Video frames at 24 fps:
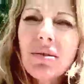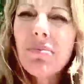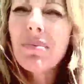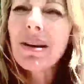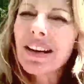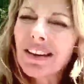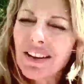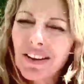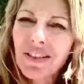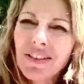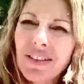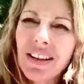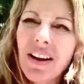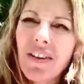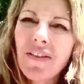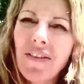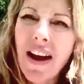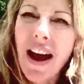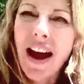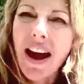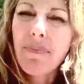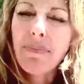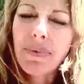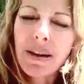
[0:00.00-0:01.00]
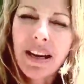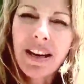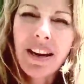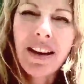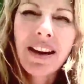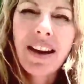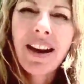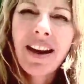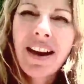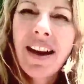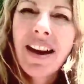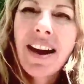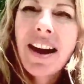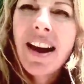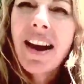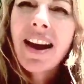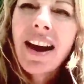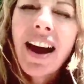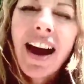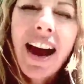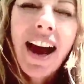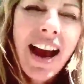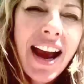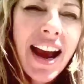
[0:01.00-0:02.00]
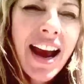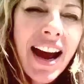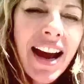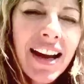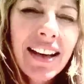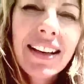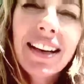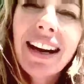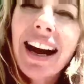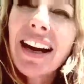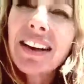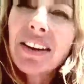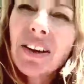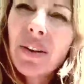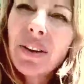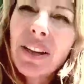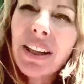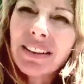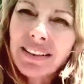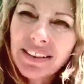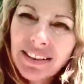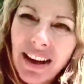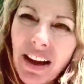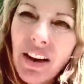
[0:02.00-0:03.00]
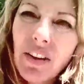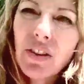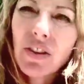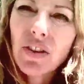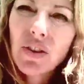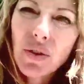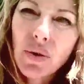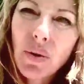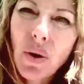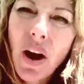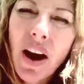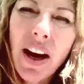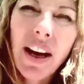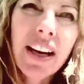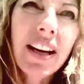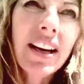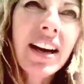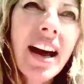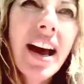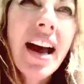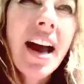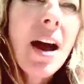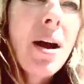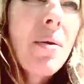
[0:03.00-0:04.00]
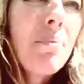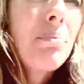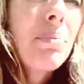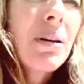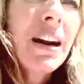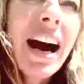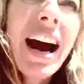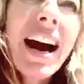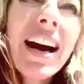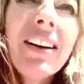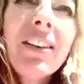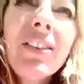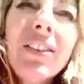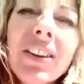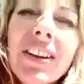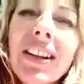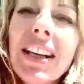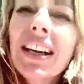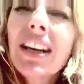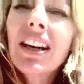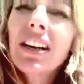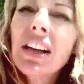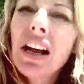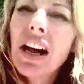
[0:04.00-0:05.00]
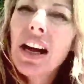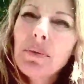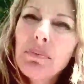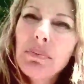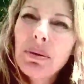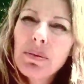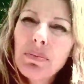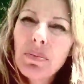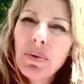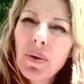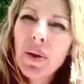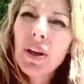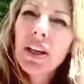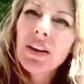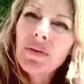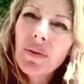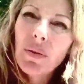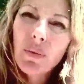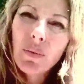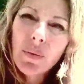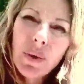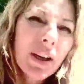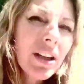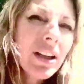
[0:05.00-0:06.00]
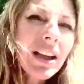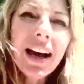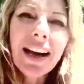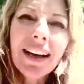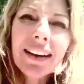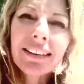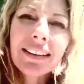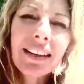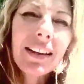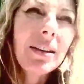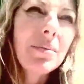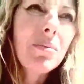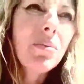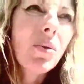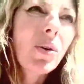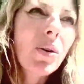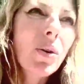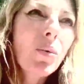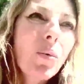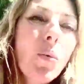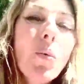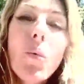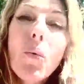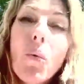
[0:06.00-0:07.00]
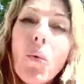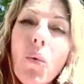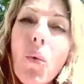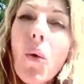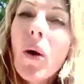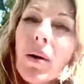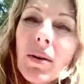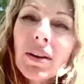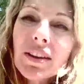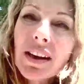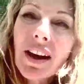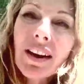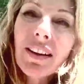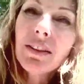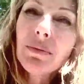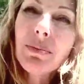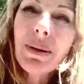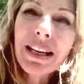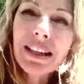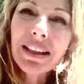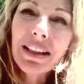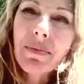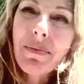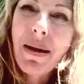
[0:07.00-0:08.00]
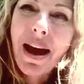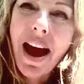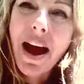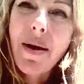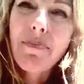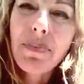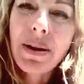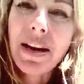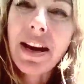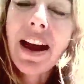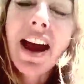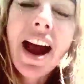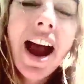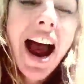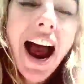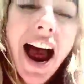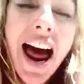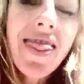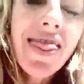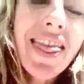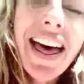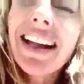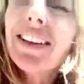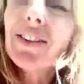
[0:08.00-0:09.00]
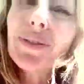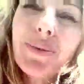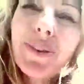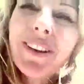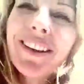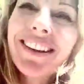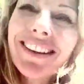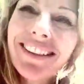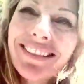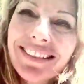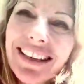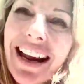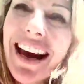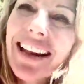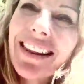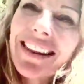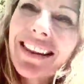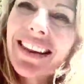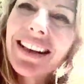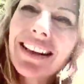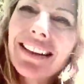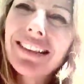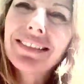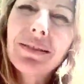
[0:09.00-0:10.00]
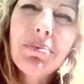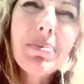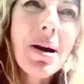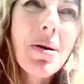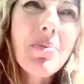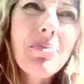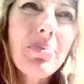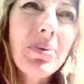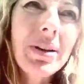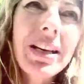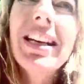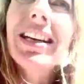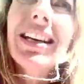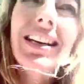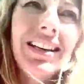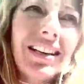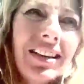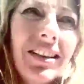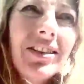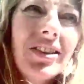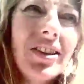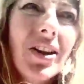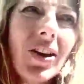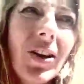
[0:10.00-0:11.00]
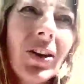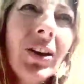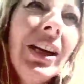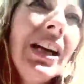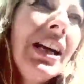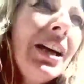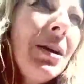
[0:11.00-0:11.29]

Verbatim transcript: to make yourself happy. And I know that sounds trite, but I don't think a lot of people even realize anymore what does make them happy. And that's one of the sad things about being an adult